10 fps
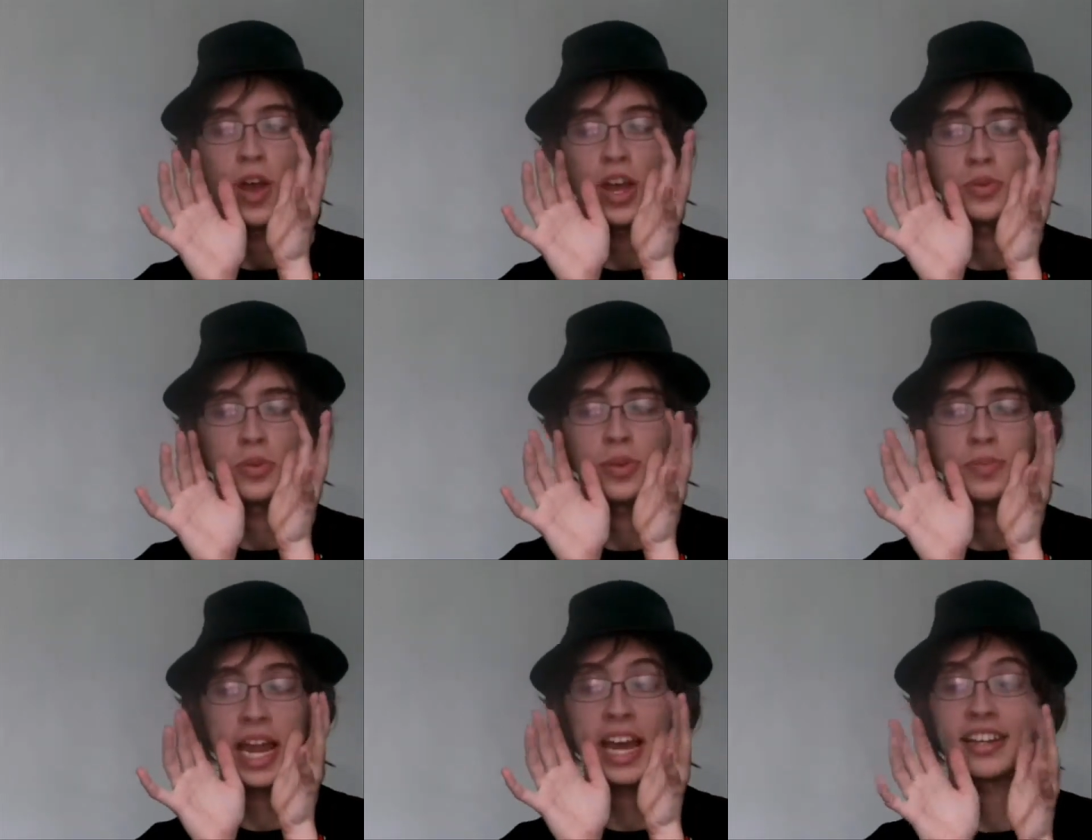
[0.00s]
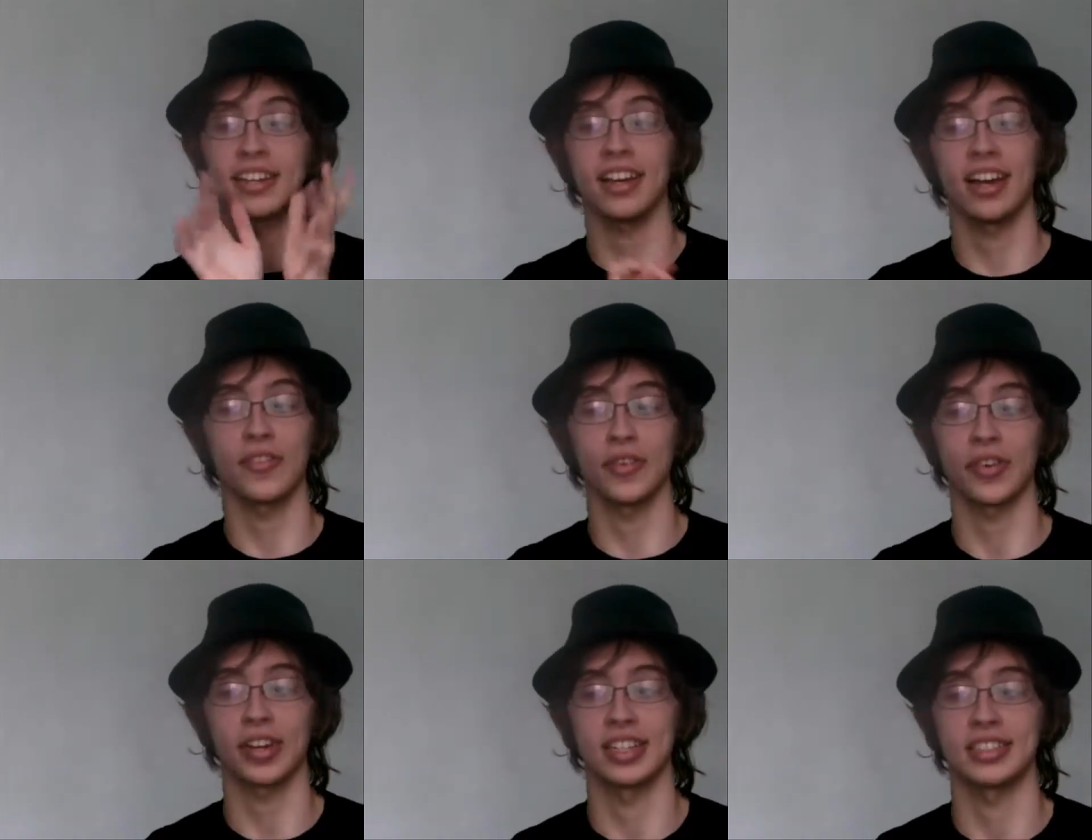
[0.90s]
final Black Glove
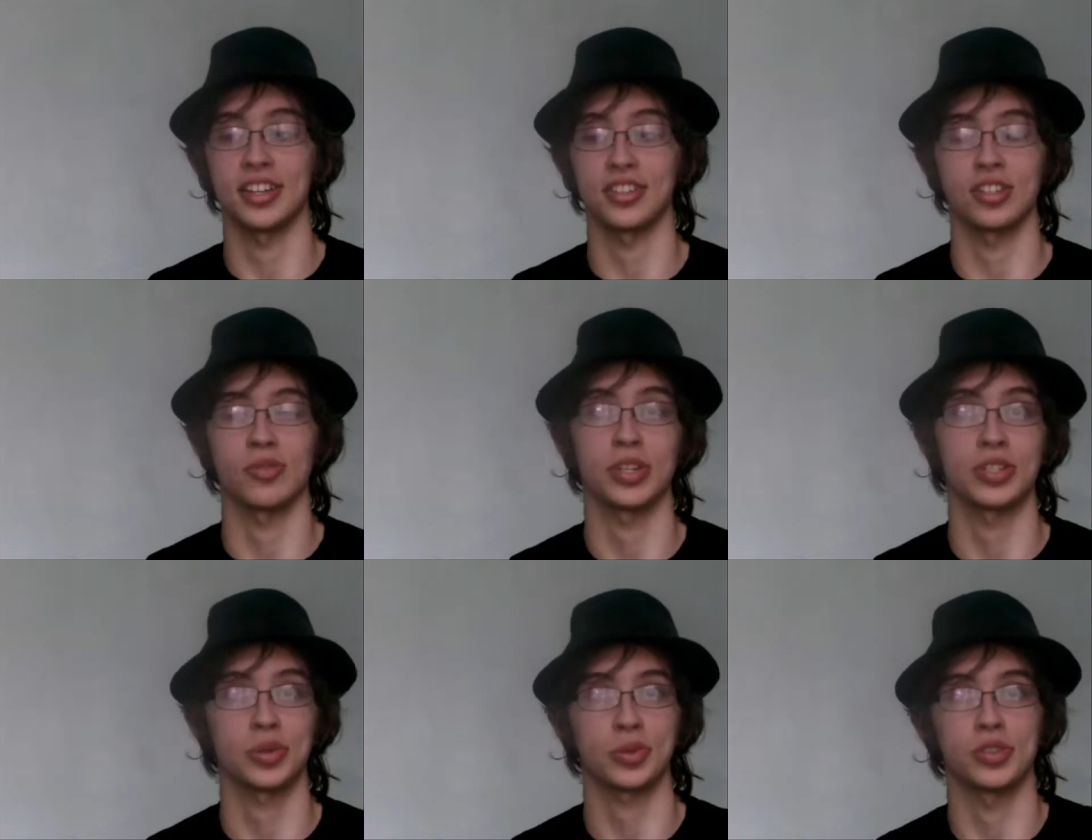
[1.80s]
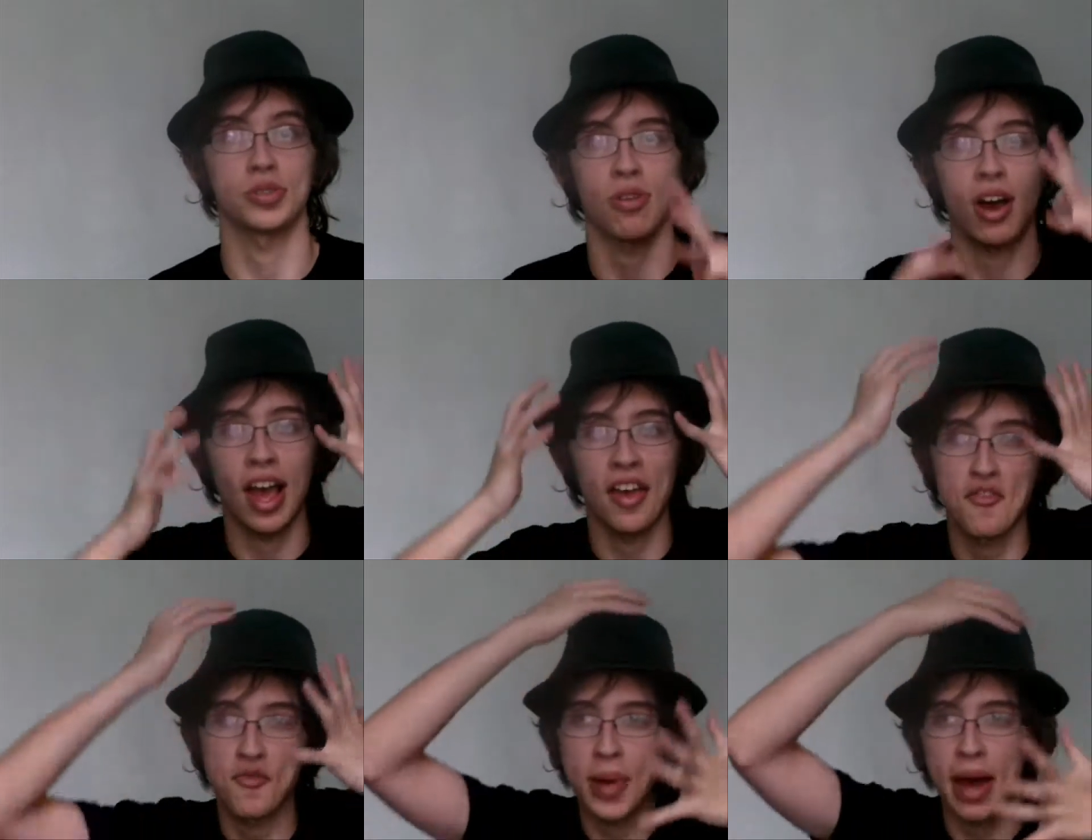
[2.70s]
organization, which sought to
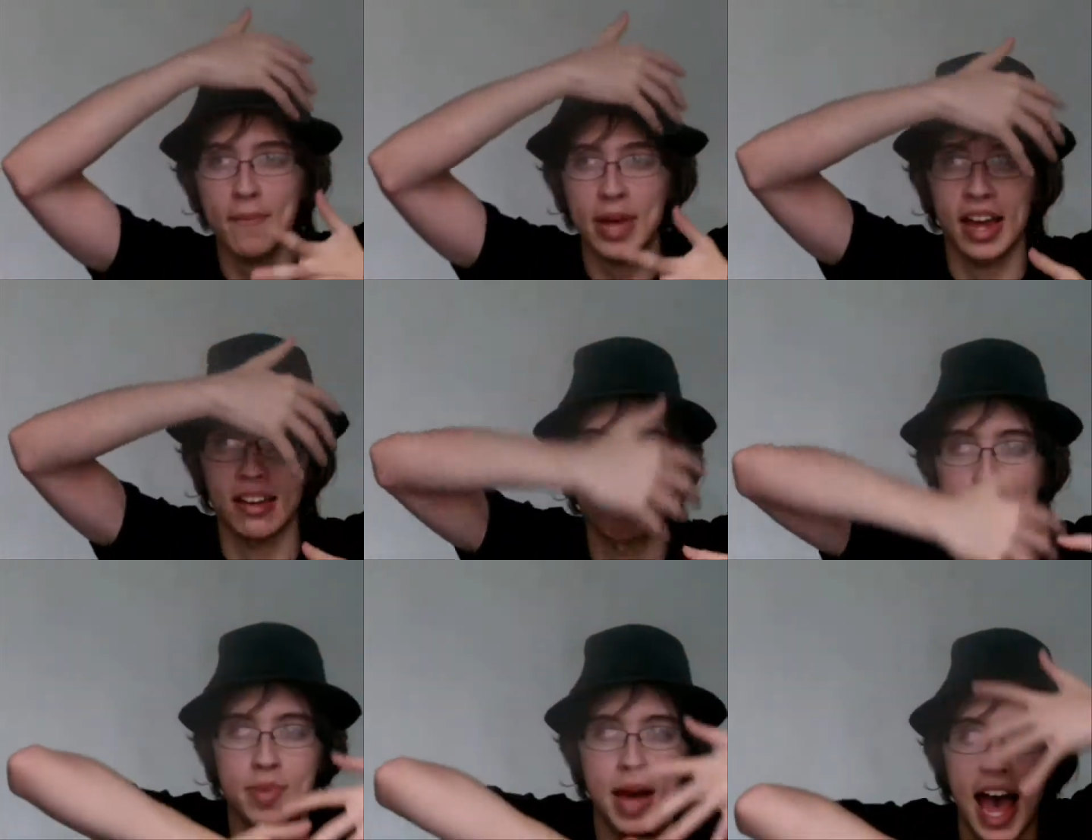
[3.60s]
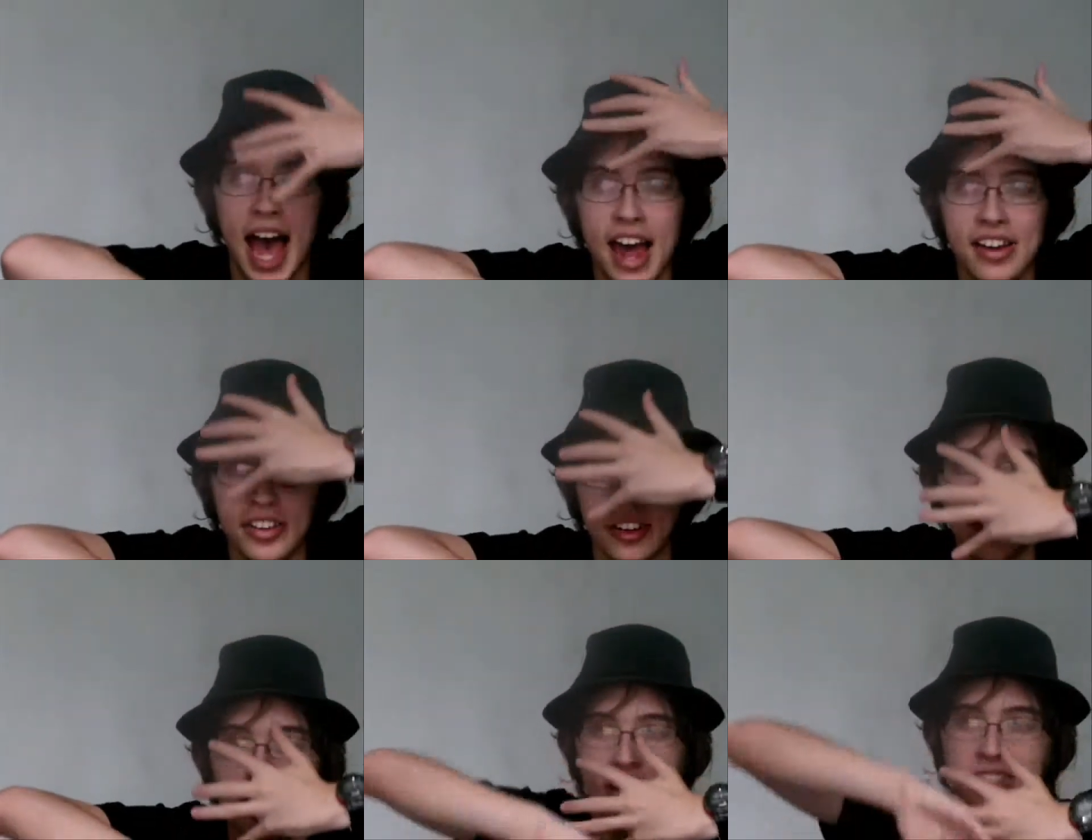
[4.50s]
drive Batman mad,
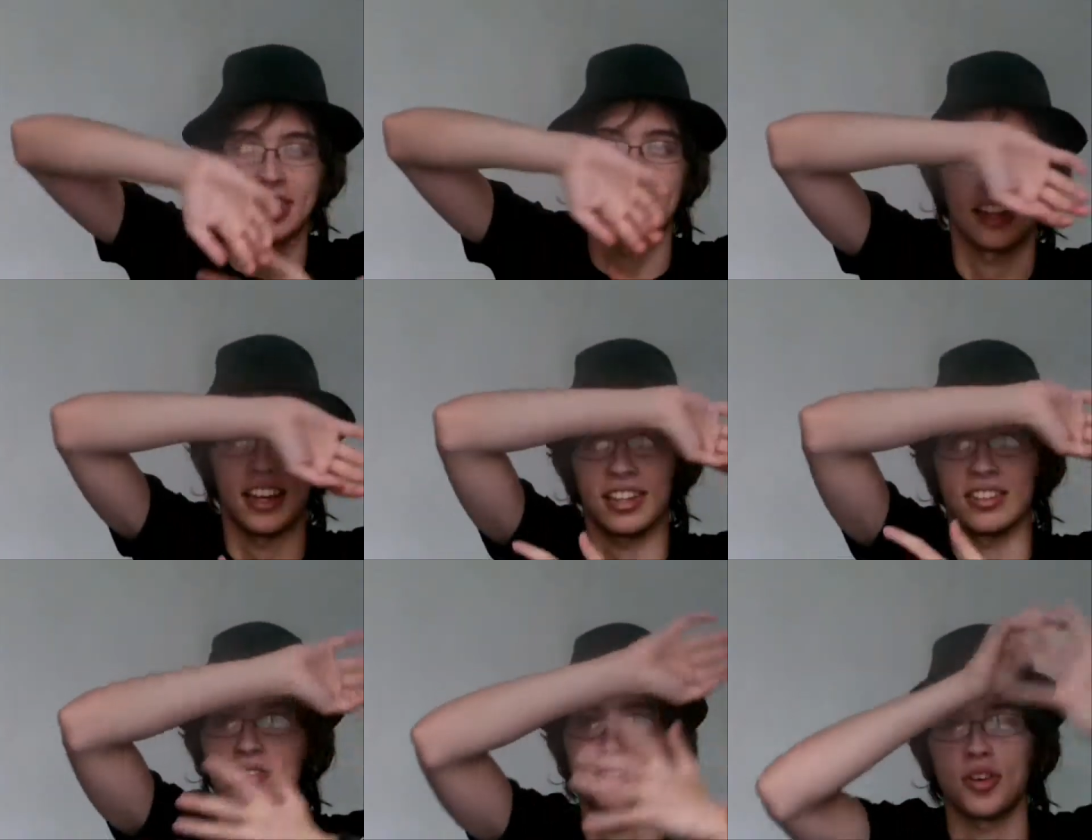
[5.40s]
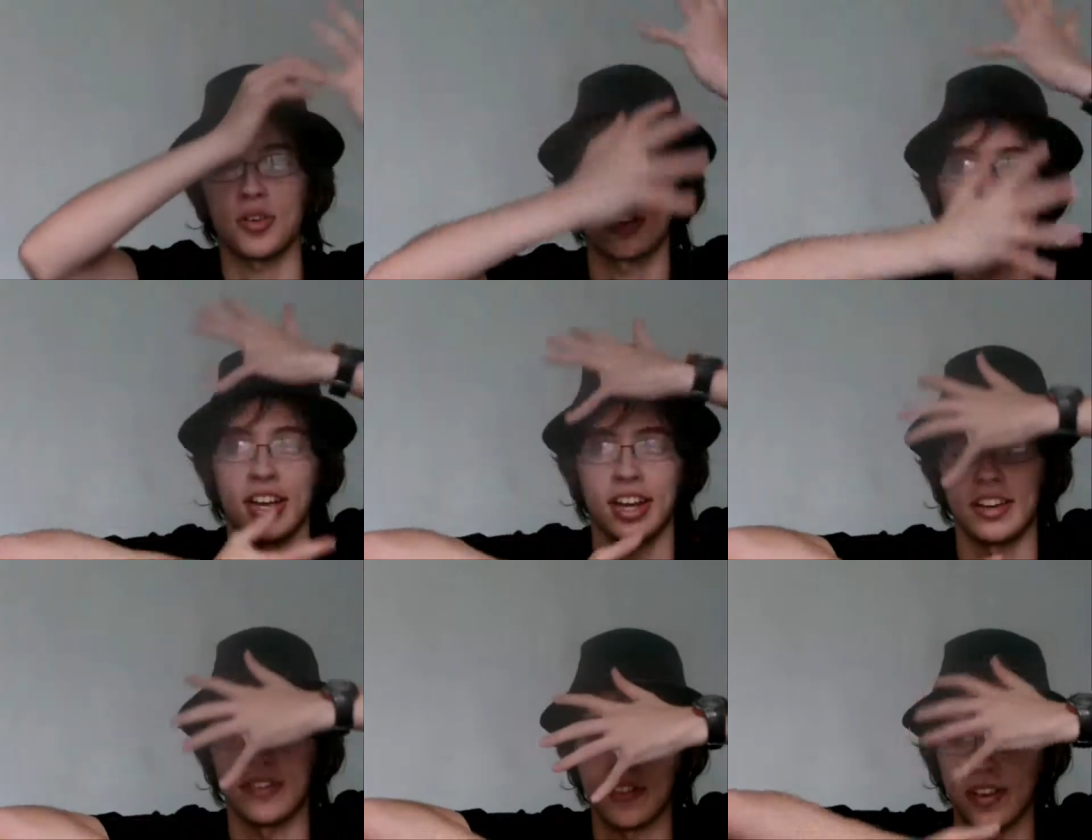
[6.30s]
crazy, like Joker kind